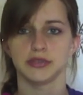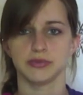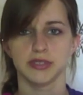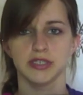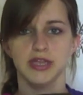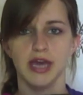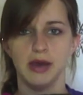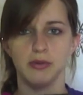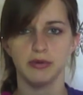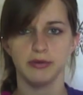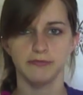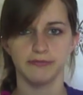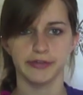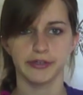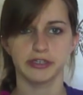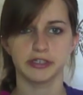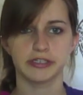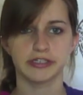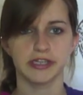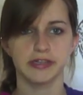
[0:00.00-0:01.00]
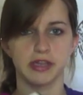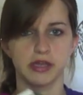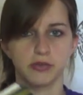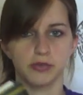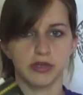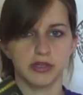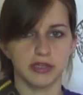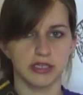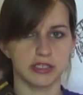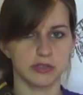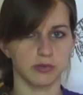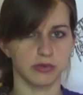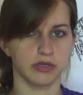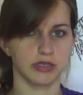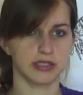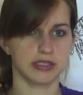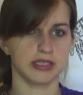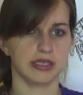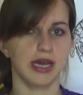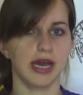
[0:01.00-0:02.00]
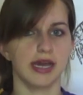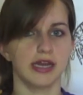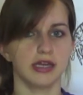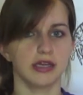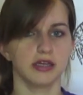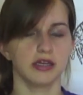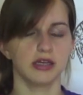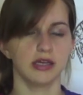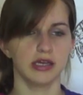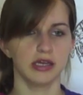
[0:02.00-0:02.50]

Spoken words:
Read that one first and then read this one because it kind of